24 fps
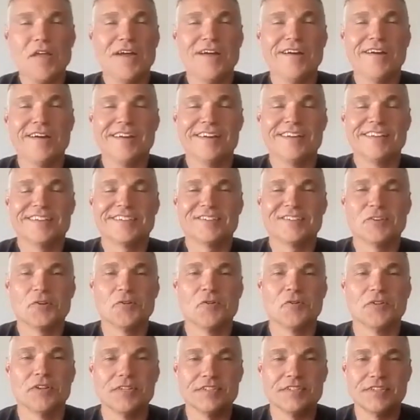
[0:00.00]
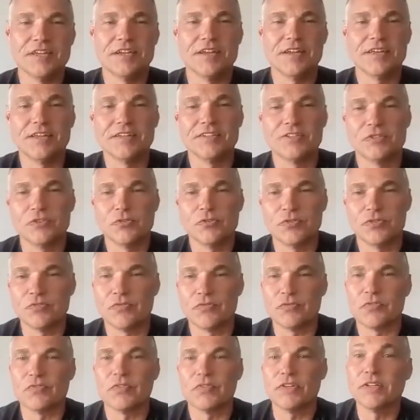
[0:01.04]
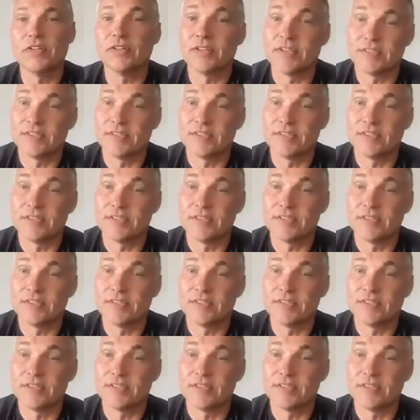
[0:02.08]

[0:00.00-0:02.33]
All right, so let's get into the 15